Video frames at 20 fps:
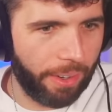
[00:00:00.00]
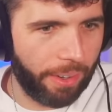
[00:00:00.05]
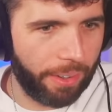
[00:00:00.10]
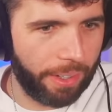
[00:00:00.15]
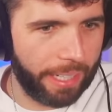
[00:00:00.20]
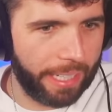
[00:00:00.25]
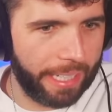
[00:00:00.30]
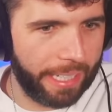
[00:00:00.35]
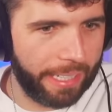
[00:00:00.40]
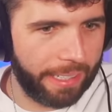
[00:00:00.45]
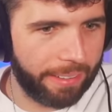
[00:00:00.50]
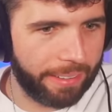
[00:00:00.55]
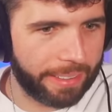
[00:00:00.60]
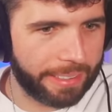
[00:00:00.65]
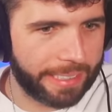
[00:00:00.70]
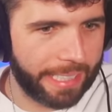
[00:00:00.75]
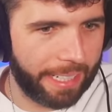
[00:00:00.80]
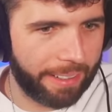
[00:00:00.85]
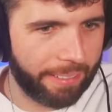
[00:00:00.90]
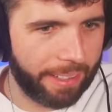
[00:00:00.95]
Ollie
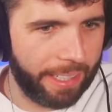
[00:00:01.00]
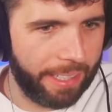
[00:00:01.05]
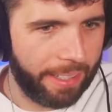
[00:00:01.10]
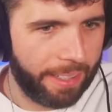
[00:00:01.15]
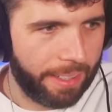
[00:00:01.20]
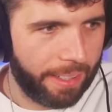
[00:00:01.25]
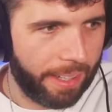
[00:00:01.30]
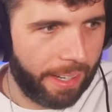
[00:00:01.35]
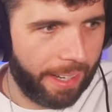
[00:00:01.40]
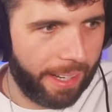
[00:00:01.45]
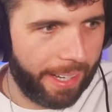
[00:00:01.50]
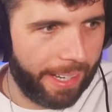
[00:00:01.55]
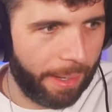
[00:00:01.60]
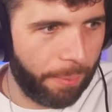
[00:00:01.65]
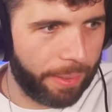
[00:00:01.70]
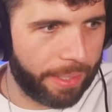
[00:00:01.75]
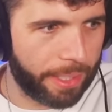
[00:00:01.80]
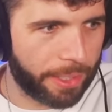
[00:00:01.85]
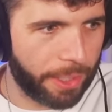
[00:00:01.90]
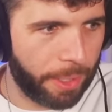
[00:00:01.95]
Terry
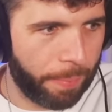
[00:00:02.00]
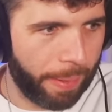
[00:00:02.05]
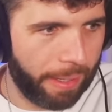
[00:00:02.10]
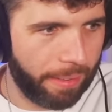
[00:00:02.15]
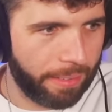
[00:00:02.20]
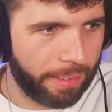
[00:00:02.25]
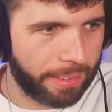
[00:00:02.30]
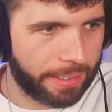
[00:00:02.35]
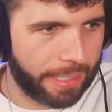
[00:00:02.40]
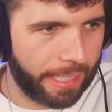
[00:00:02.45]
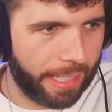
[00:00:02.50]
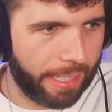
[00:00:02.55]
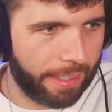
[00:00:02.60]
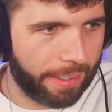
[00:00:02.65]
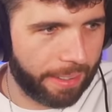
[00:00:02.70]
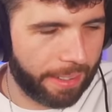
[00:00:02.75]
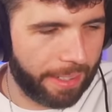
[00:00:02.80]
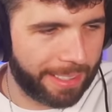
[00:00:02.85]
with the £2 and said,